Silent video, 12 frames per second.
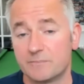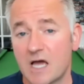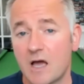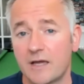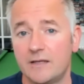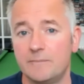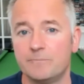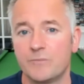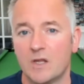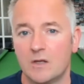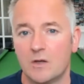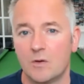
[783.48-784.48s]
time.
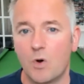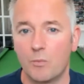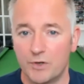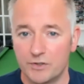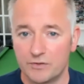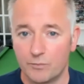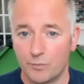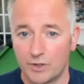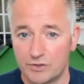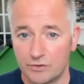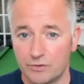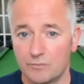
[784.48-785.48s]
What we're, we're
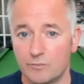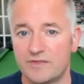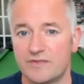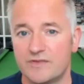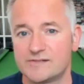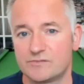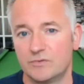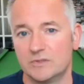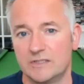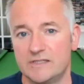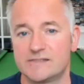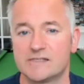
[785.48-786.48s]
doing with this
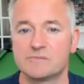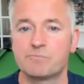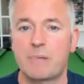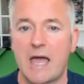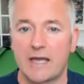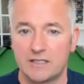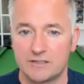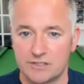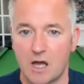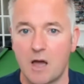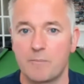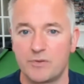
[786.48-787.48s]
release is packaging
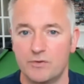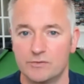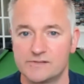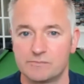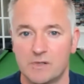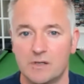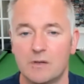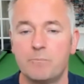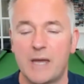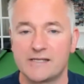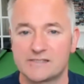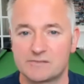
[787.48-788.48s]
up those
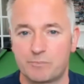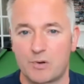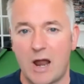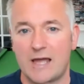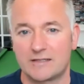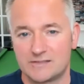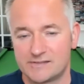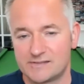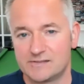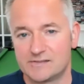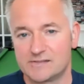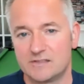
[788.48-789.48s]
best
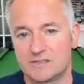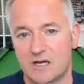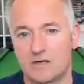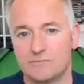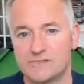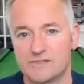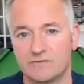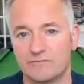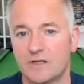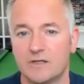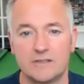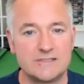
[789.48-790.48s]
practices in terms of
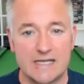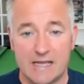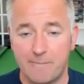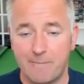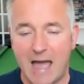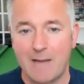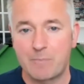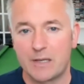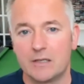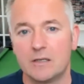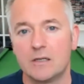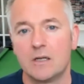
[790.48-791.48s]
data
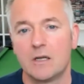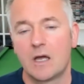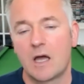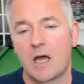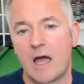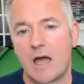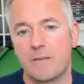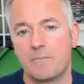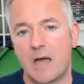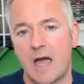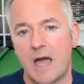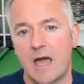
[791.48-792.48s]
mapping um,
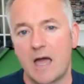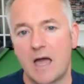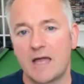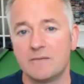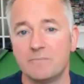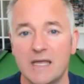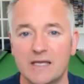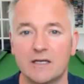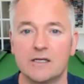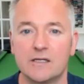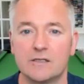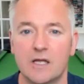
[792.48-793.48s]
uh, and making
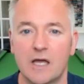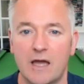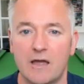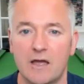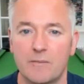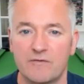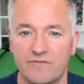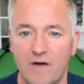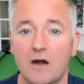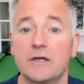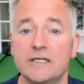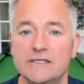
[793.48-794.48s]
it uh,
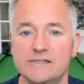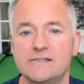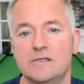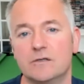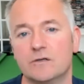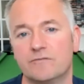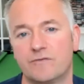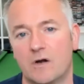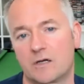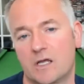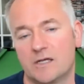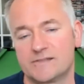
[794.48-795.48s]
far easier for our
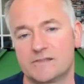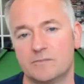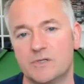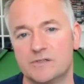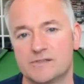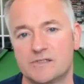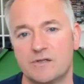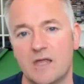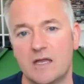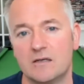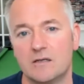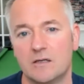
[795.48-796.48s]
customers to
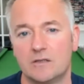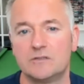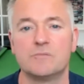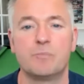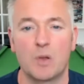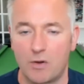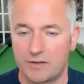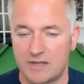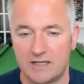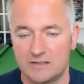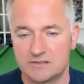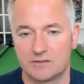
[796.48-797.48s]
then deploy
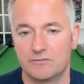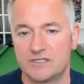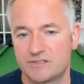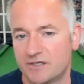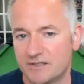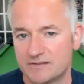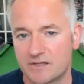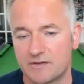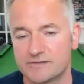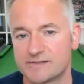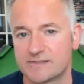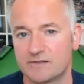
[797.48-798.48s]
that integration into
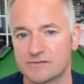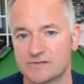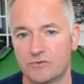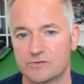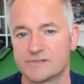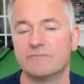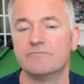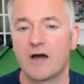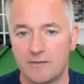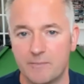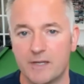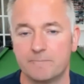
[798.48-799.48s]
their Salesforce
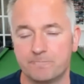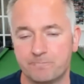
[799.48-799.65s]
environment.